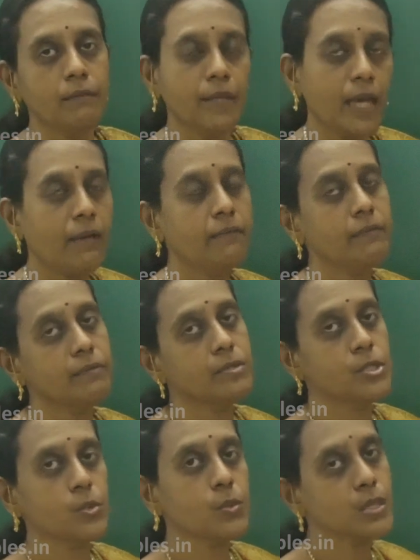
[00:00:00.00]
we have
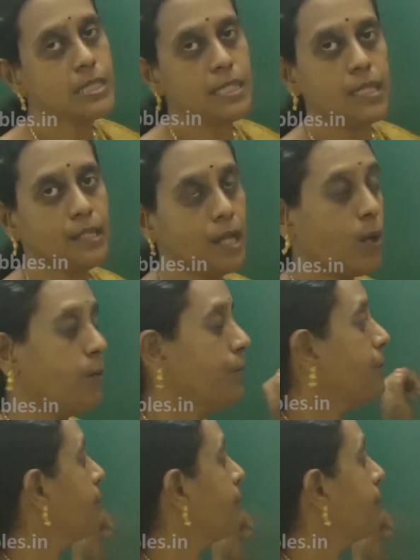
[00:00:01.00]
to see now.